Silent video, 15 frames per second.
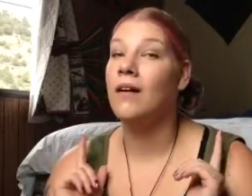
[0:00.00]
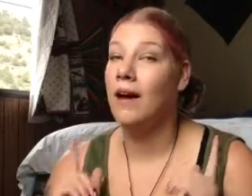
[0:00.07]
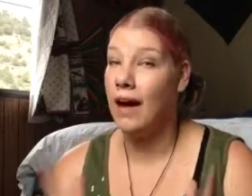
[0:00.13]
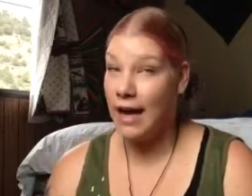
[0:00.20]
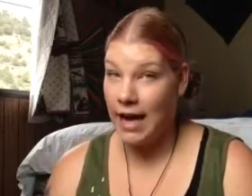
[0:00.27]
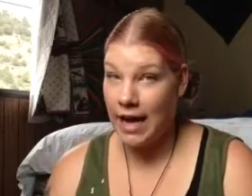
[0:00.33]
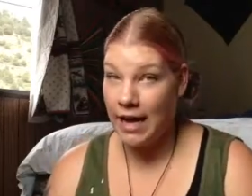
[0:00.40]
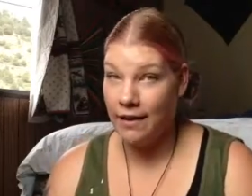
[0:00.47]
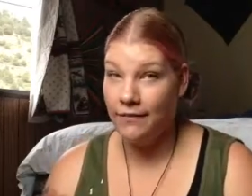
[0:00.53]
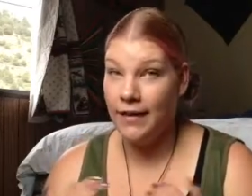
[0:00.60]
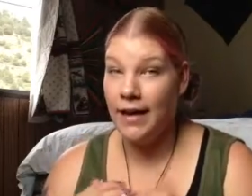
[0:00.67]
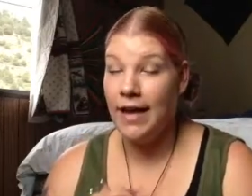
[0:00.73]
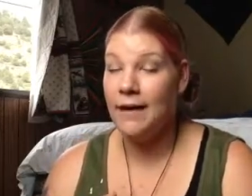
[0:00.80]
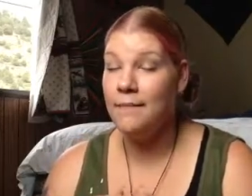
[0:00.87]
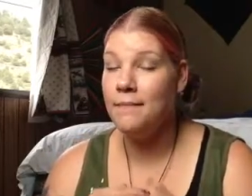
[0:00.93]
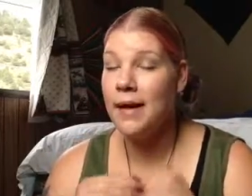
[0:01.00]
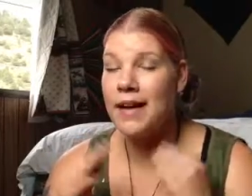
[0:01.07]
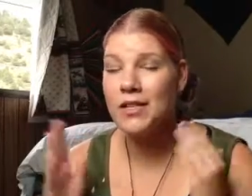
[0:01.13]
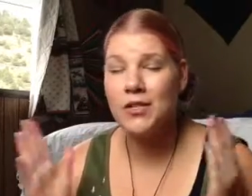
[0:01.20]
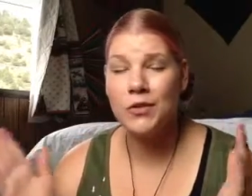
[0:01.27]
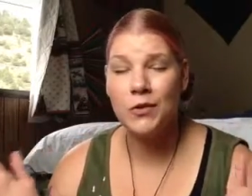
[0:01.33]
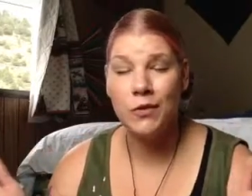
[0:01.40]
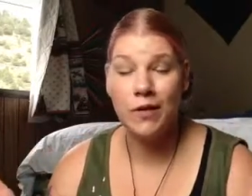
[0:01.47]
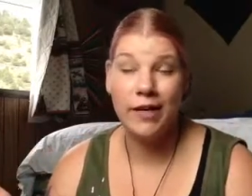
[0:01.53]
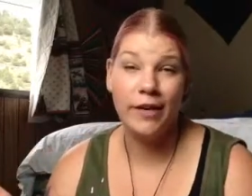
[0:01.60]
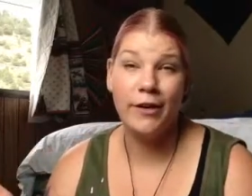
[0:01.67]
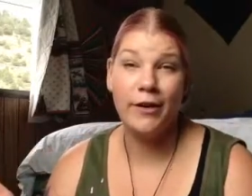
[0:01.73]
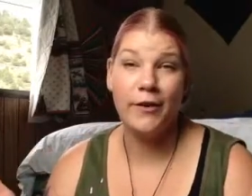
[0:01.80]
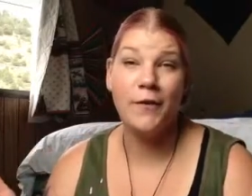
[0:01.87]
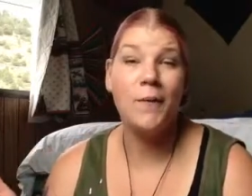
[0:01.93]
I have a magical
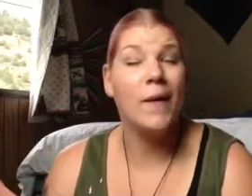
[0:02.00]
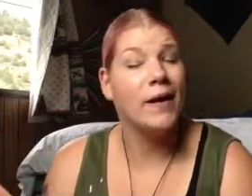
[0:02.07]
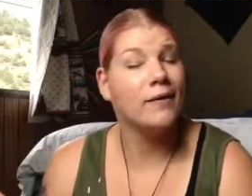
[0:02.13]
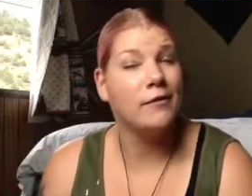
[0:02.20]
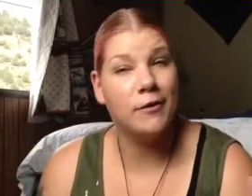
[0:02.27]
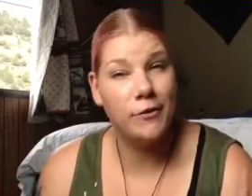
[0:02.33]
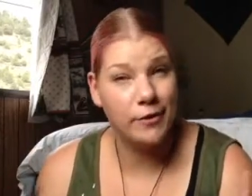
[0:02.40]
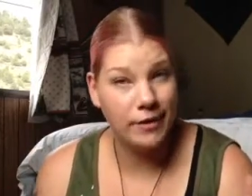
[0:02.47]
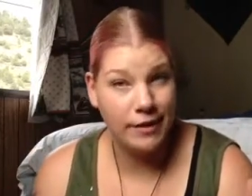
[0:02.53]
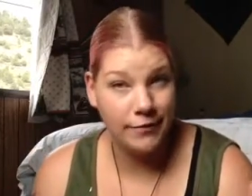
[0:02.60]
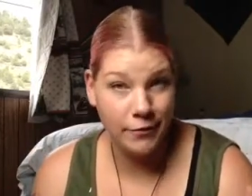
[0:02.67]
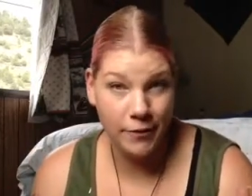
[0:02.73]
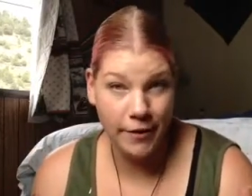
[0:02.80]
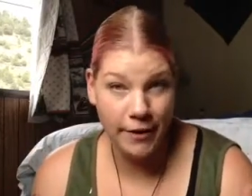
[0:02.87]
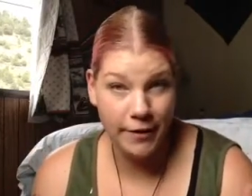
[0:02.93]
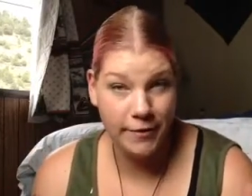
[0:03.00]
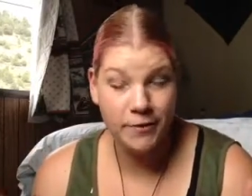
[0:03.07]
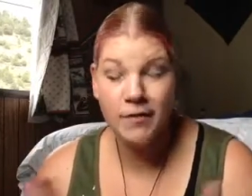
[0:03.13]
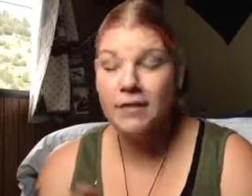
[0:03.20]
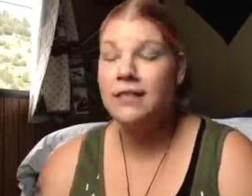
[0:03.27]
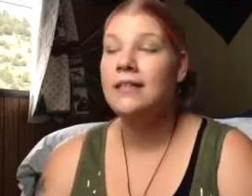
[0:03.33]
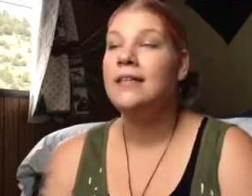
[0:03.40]
cure, quite literally, for you.